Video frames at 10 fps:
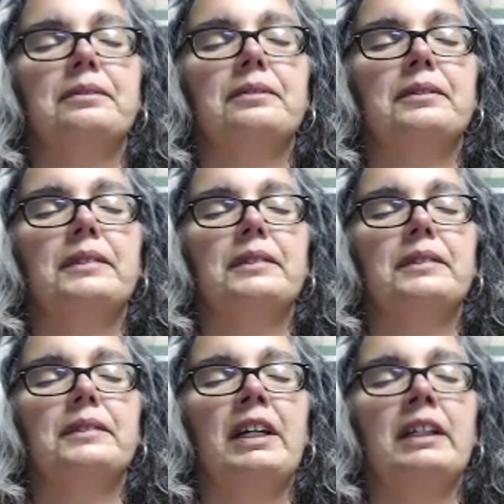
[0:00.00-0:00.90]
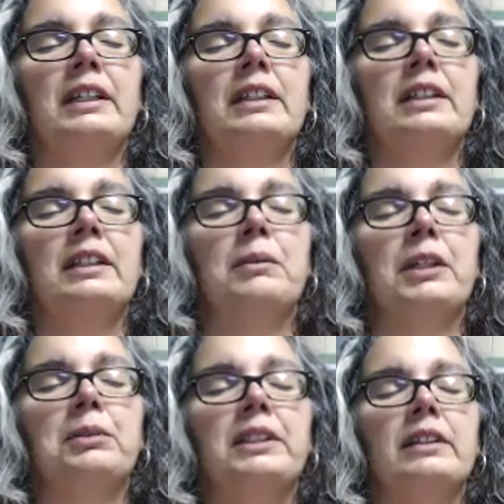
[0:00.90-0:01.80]
And finally,
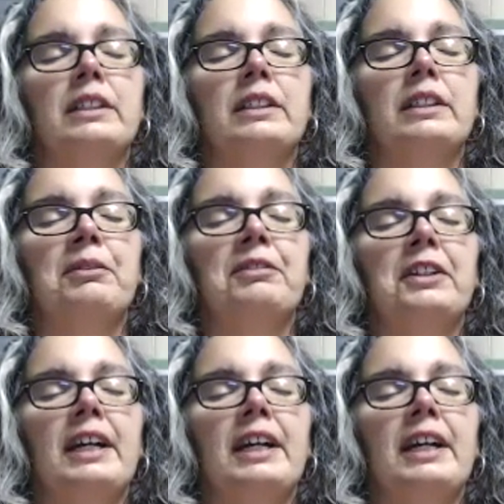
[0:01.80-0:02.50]
coming up to the top of your